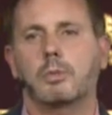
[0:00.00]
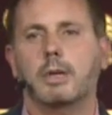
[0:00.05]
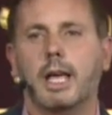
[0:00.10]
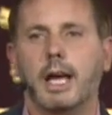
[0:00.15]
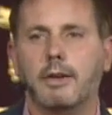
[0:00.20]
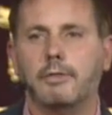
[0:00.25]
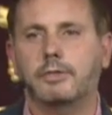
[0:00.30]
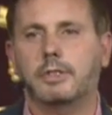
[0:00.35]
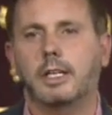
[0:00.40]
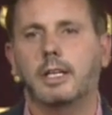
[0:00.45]
We
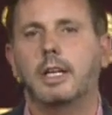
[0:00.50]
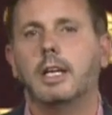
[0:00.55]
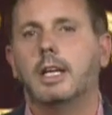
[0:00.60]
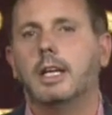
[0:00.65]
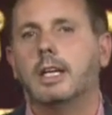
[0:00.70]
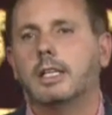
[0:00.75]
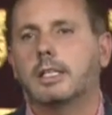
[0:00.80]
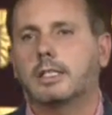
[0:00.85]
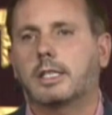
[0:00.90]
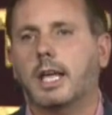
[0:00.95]
have to
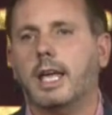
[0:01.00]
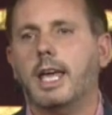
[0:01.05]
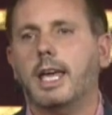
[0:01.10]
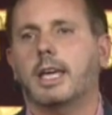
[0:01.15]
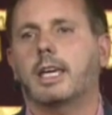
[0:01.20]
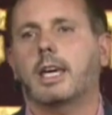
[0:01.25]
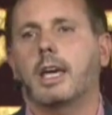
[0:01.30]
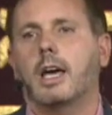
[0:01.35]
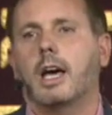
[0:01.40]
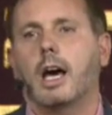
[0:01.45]

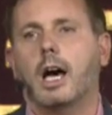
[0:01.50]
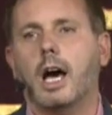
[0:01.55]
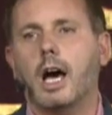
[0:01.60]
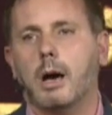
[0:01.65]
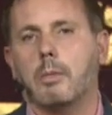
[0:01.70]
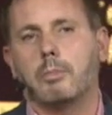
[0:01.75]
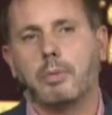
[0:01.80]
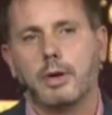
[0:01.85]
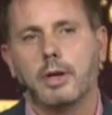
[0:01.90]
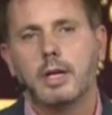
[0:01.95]
take
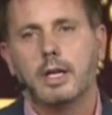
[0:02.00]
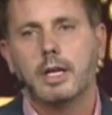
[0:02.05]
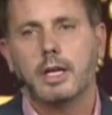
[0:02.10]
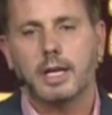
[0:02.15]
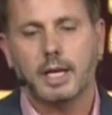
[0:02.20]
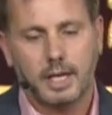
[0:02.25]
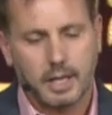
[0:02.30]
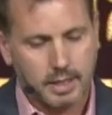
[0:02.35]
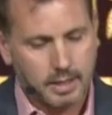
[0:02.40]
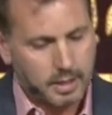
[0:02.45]
up
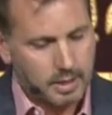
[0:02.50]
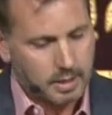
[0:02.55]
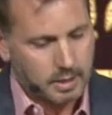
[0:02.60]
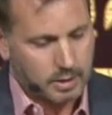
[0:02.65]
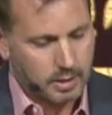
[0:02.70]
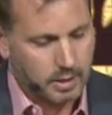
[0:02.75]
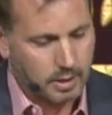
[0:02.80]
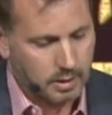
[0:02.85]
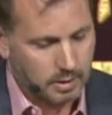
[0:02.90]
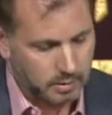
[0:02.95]

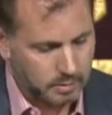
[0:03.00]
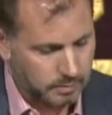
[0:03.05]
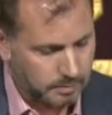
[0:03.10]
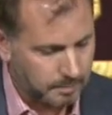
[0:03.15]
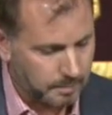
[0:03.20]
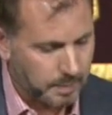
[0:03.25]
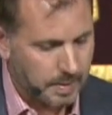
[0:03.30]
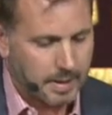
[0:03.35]
the